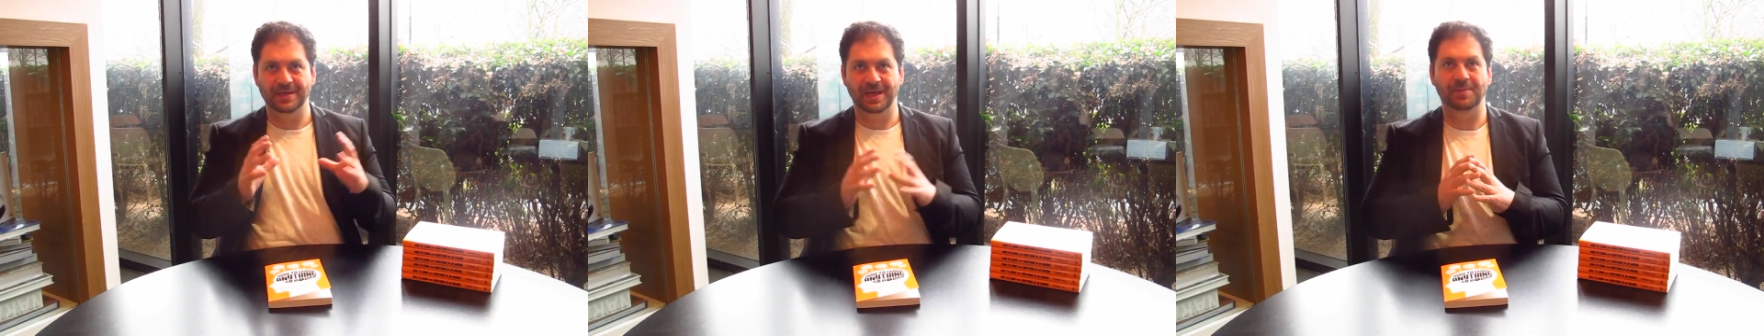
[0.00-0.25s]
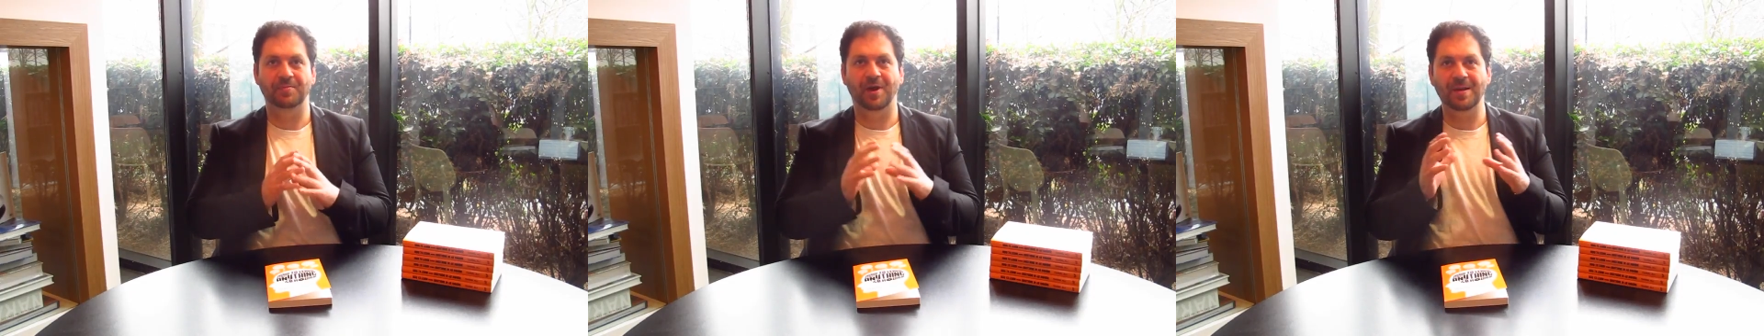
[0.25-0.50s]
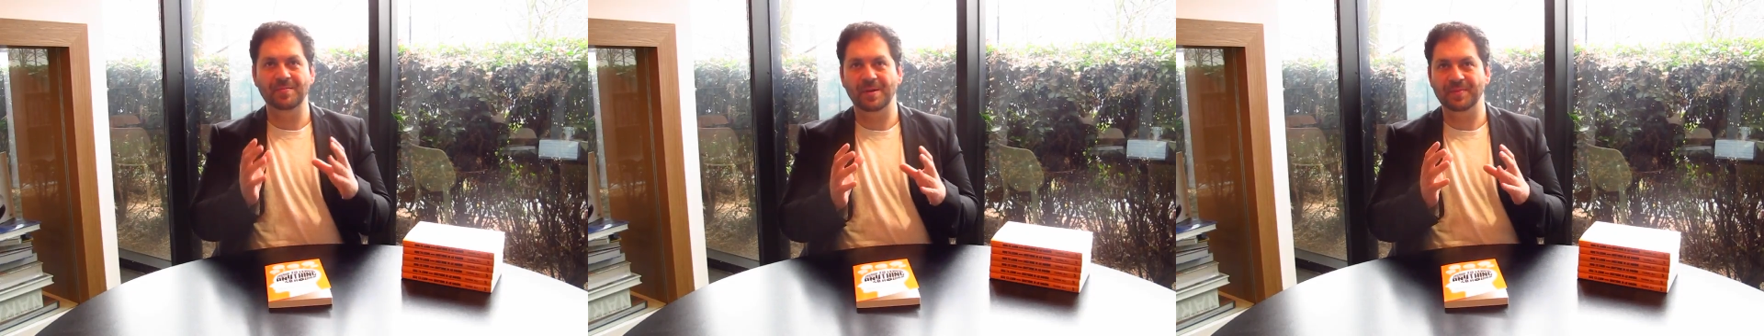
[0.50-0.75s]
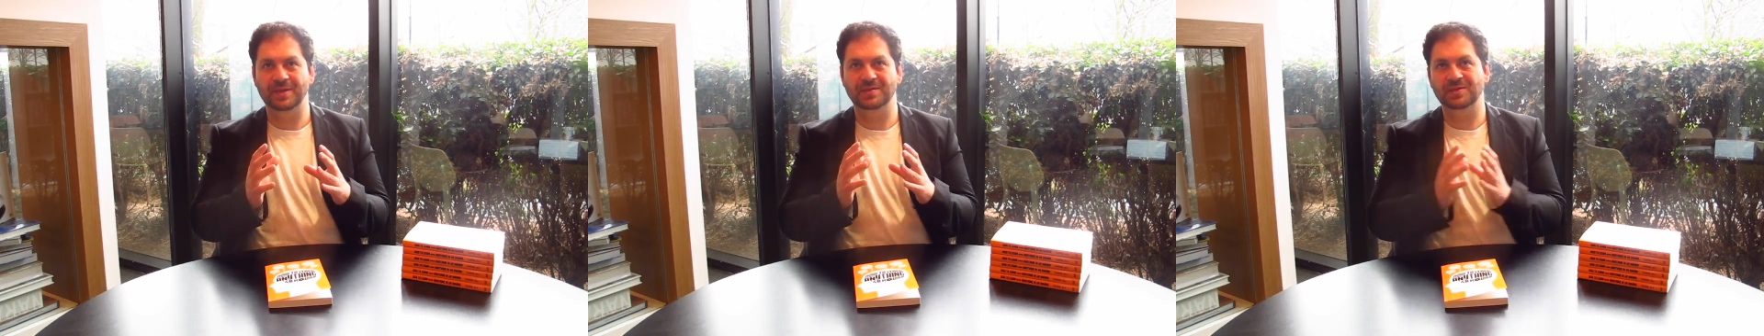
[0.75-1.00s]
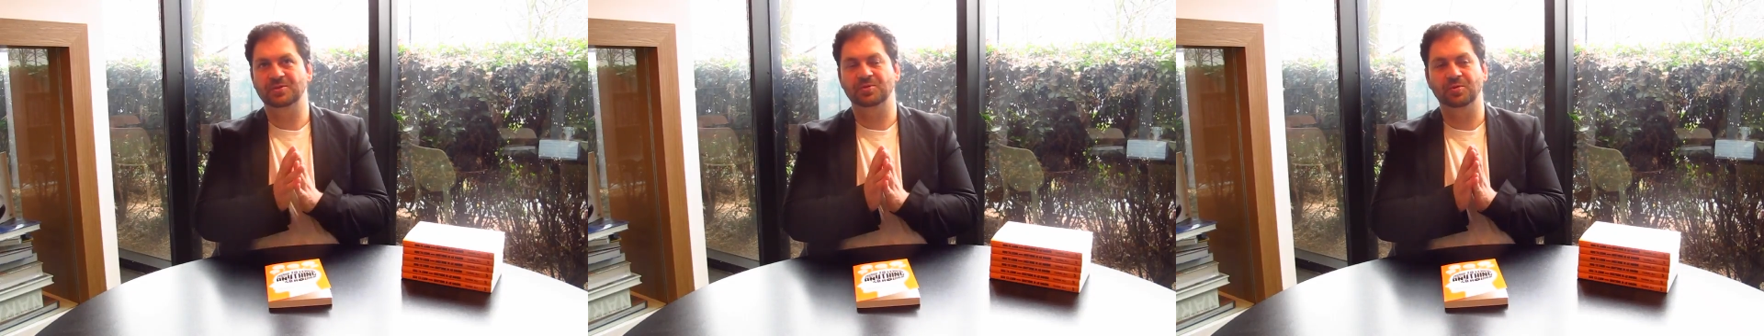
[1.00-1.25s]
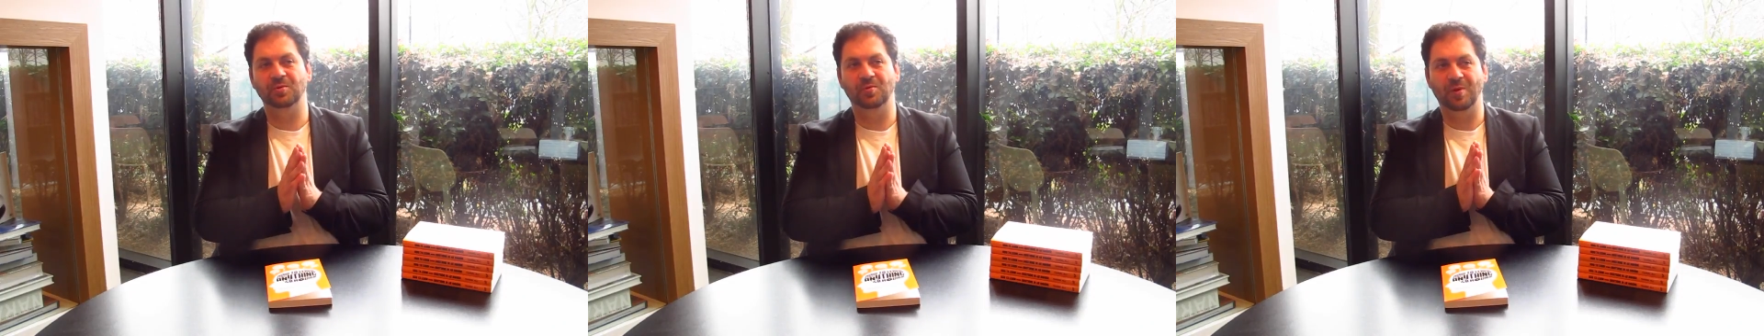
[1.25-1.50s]
And mind mapping is a
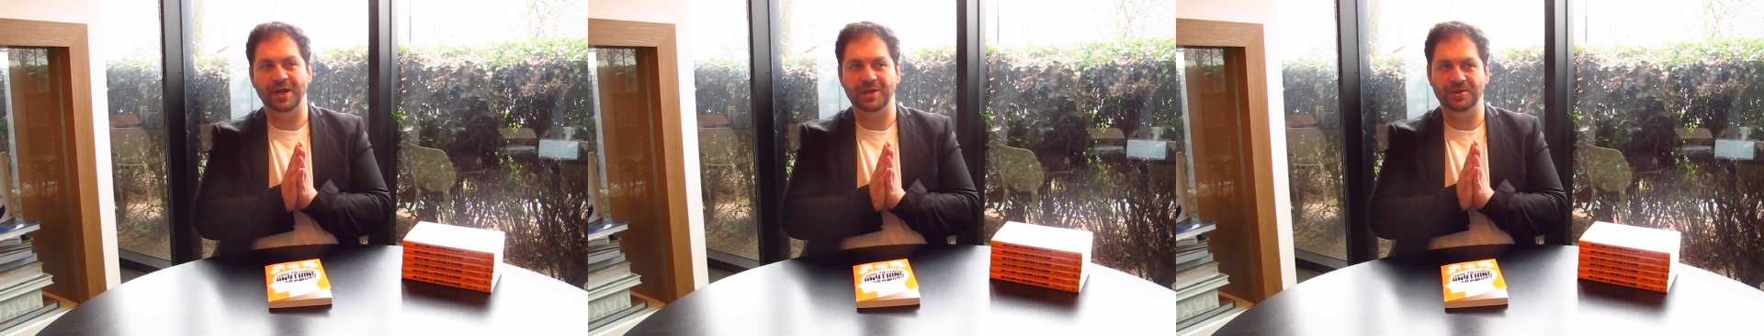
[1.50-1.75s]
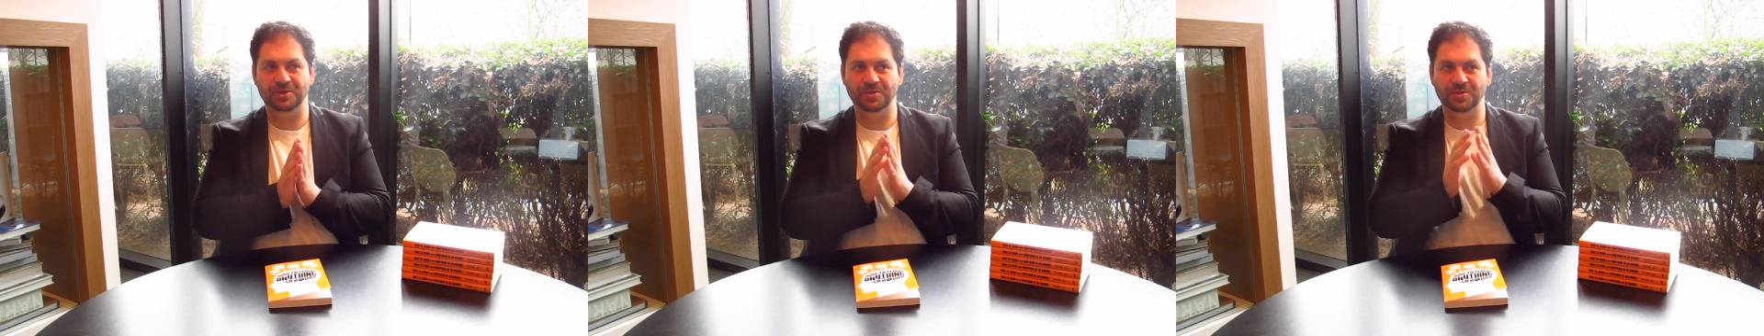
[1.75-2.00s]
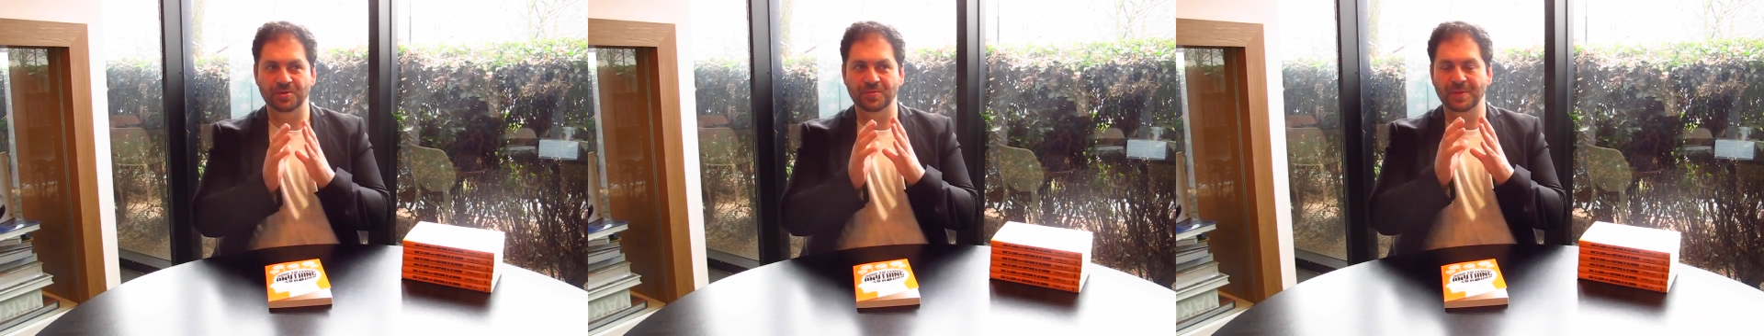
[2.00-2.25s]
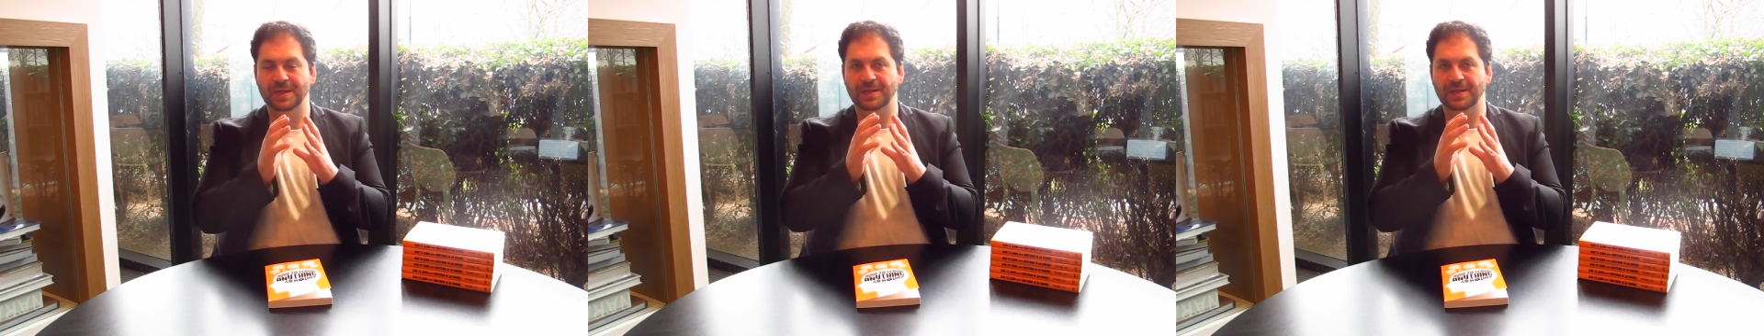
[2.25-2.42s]
tool where you